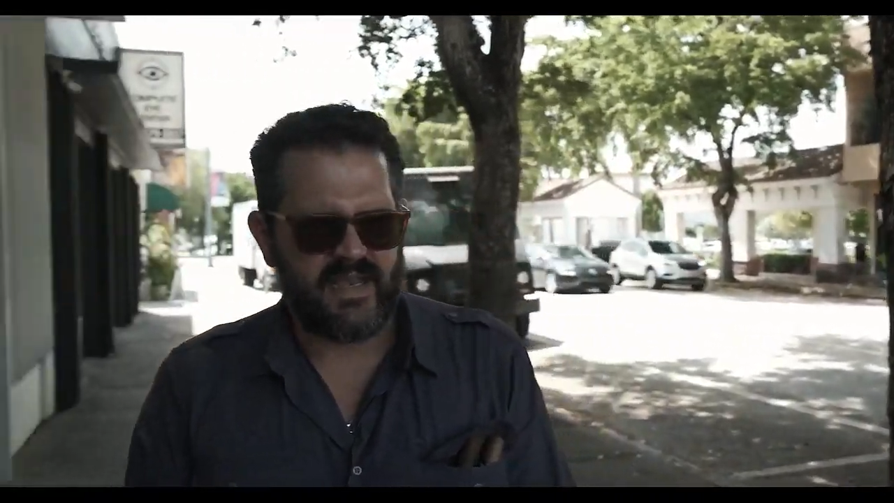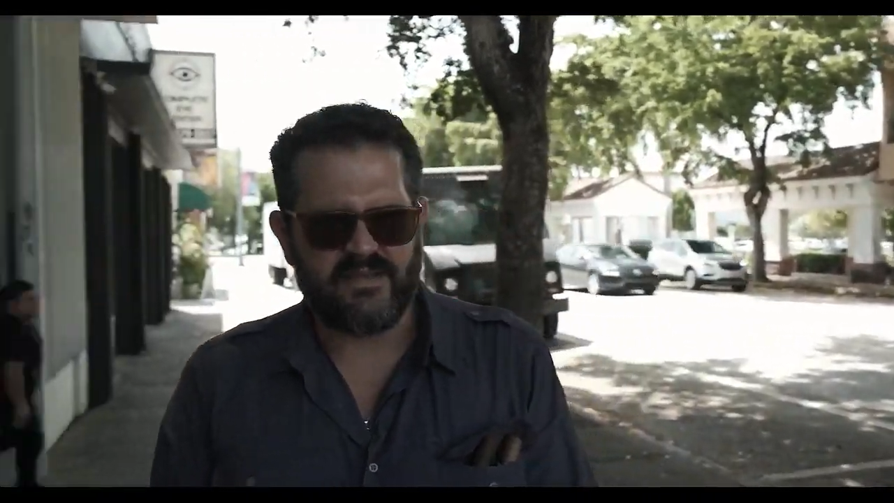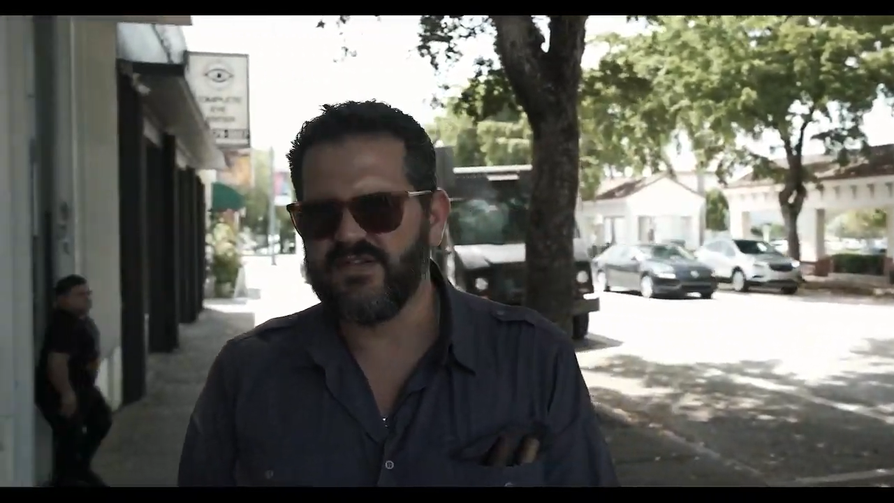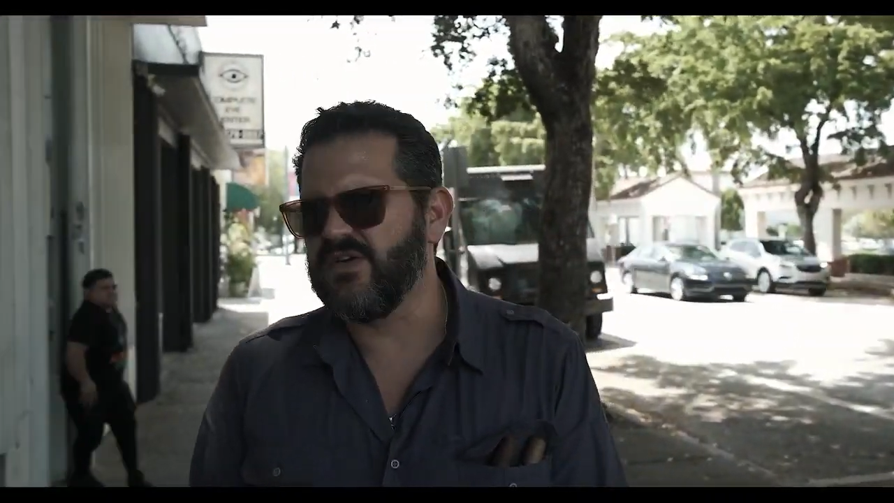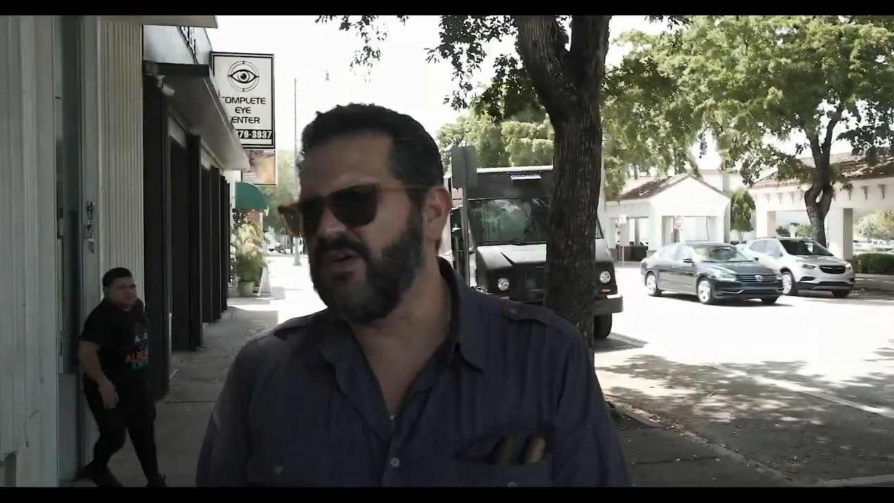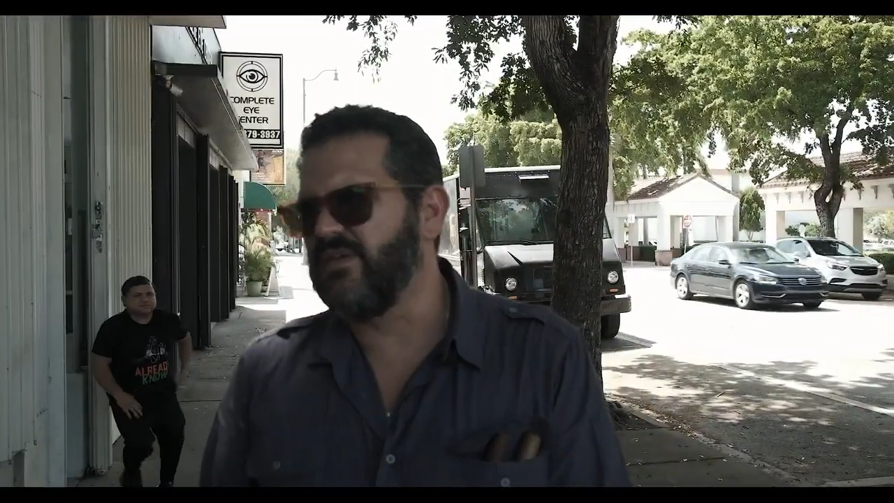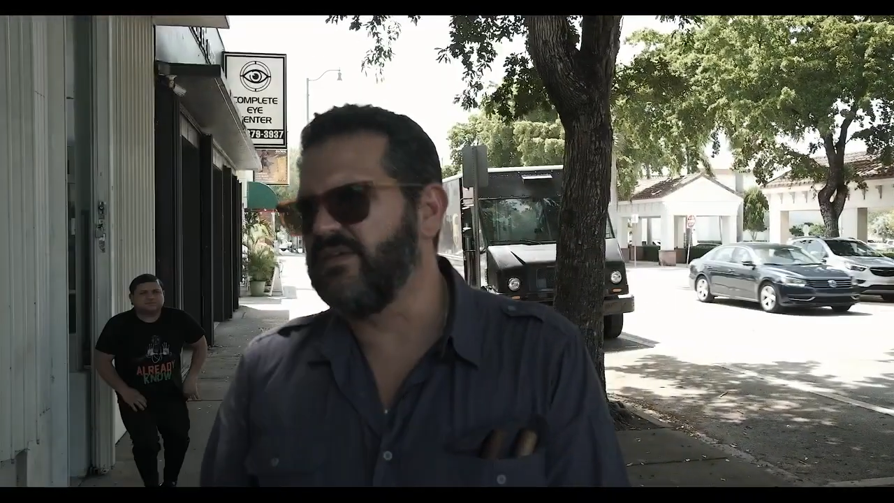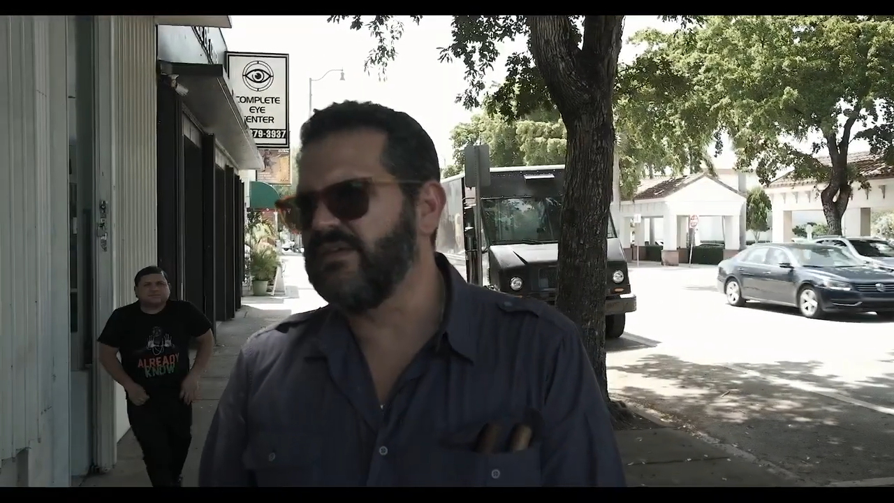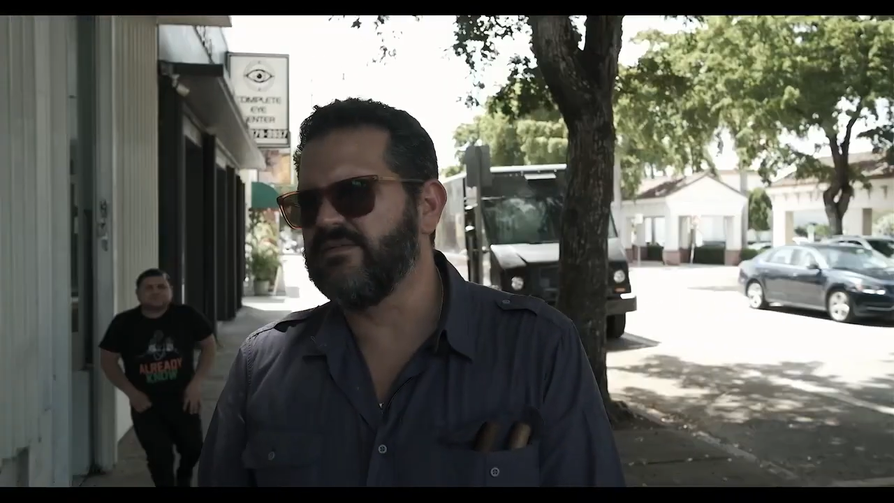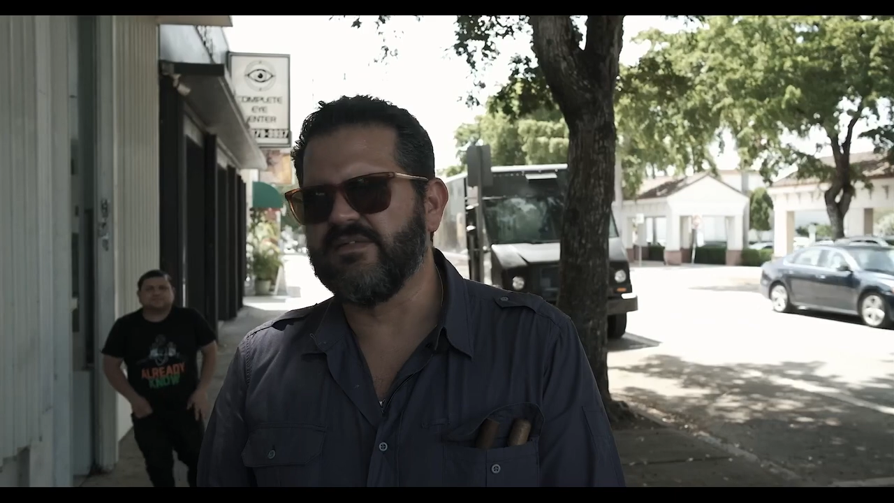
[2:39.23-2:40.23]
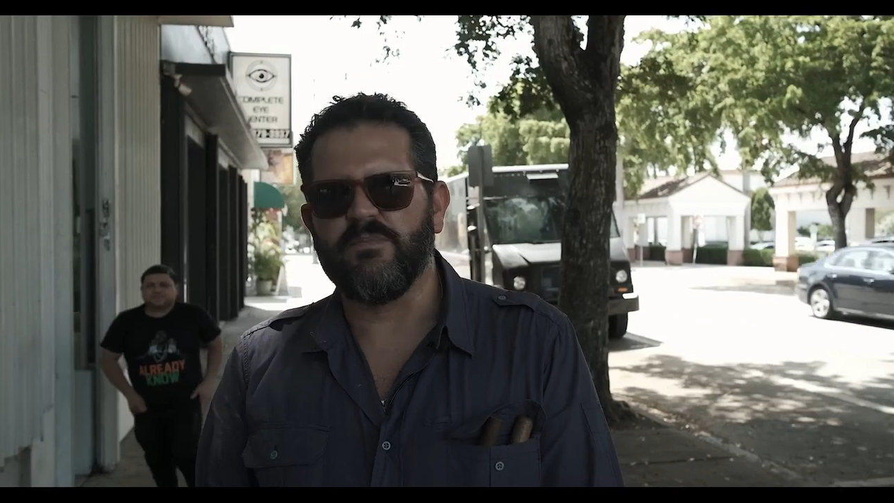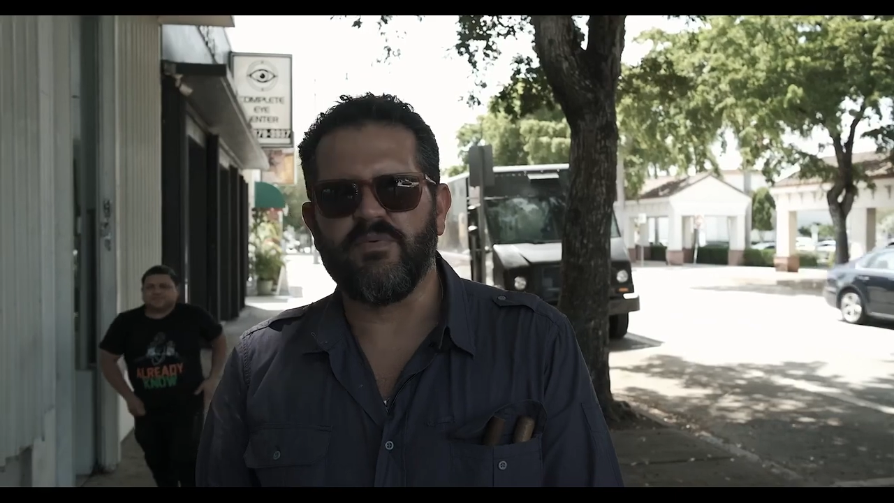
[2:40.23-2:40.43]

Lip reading: Castro and was in